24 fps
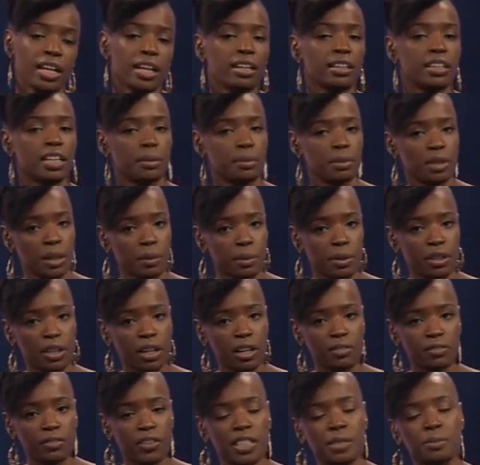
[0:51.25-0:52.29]

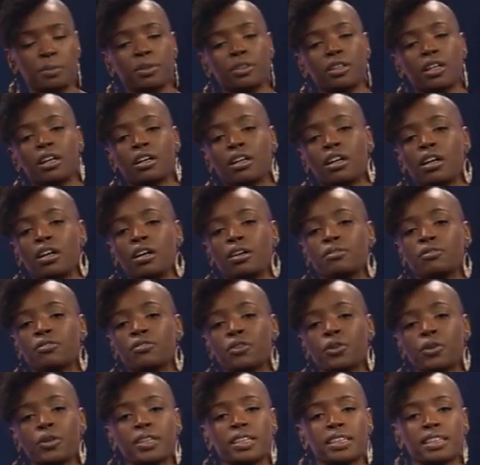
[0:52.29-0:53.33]

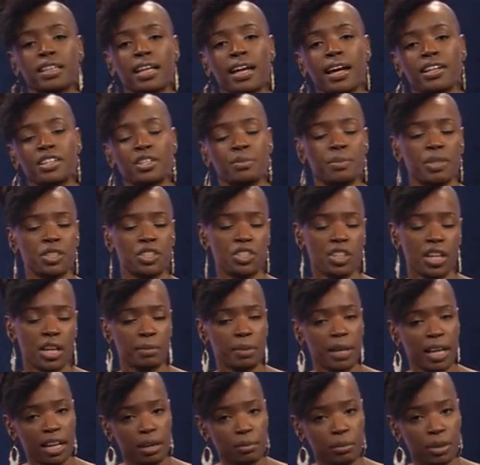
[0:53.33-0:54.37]
www.facebook.com/Miss Jam
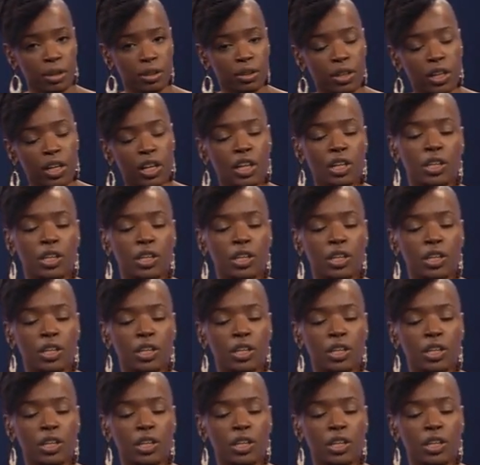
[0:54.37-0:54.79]
Gamble.